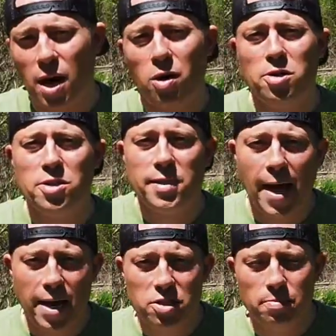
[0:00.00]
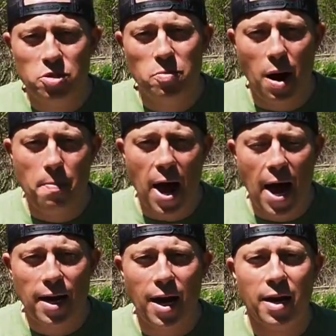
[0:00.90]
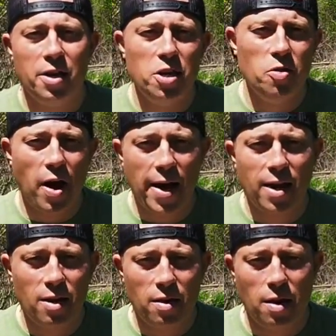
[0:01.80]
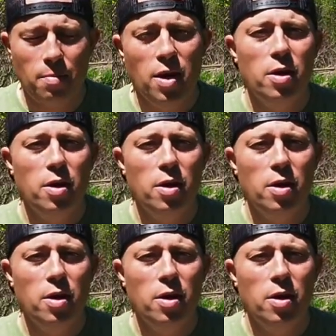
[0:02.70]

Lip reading: I'll just lash them to my pack and continue hiking in them.